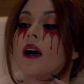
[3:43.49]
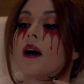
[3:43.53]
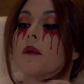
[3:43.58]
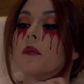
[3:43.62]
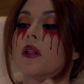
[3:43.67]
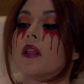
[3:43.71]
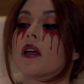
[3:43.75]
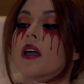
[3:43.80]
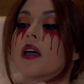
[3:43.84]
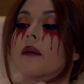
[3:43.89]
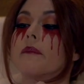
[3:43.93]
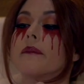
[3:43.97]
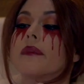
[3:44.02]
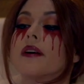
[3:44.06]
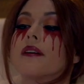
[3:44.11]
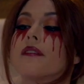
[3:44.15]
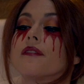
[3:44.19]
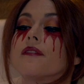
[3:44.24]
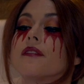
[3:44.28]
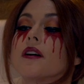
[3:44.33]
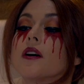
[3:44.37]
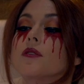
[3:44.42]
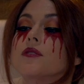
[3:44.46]
I'm gonna look at my
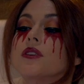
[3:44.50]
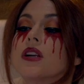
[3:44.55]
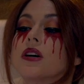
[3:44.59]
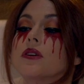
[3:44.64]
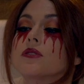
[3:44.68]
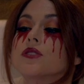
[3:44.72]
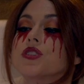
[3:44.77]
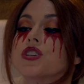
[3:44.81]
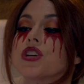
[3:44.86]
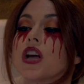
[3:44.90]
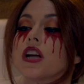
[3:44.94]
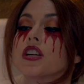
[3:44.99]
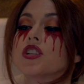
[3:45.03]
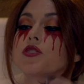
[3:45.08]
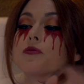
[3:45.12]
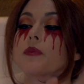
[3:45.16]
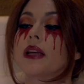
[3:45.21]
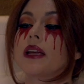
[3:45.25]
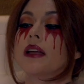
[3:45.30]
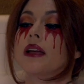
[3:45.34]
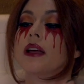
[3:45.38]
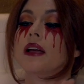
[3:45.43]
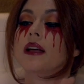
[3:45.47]
phone, don't judge
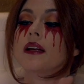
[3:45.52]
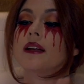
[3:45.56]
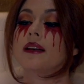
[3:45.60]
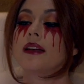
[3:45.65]
me.